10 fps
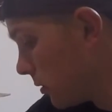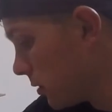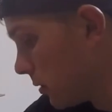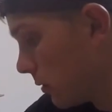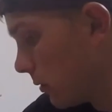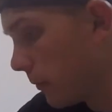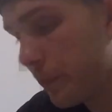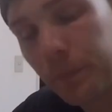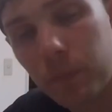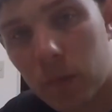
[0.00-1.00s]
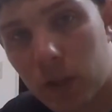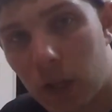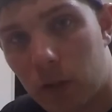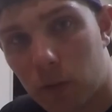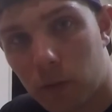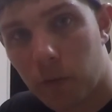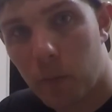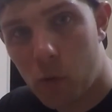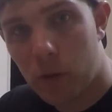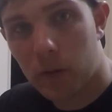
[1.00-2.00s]
So stay tuned for
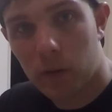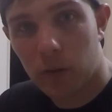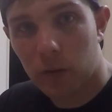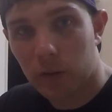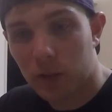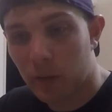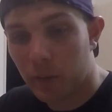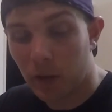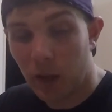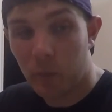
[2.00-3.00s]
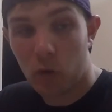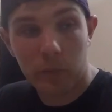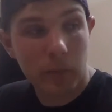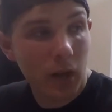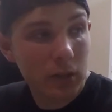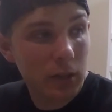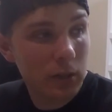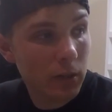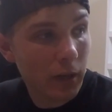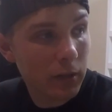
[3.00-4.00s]
more. There's going to be a lot more
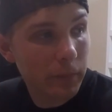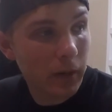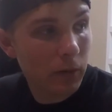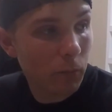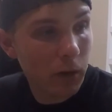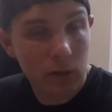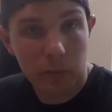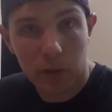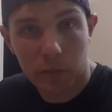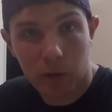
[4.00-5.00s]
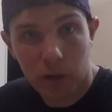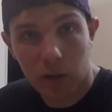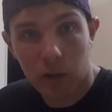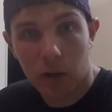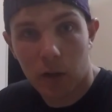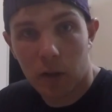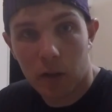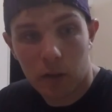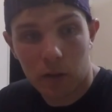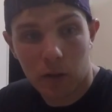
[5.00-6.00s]
unboxings. I spent way too much money
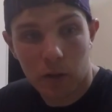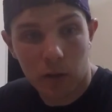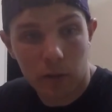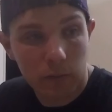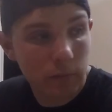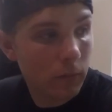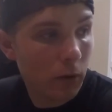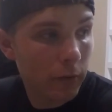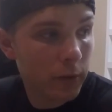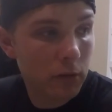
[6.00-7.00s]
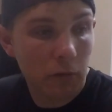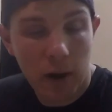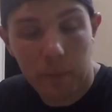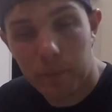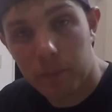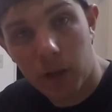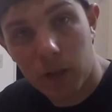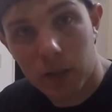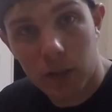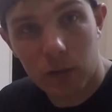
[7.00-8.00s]
on all this crap
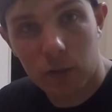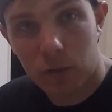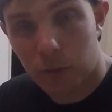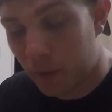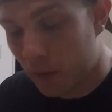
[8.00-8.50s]
because it's stupid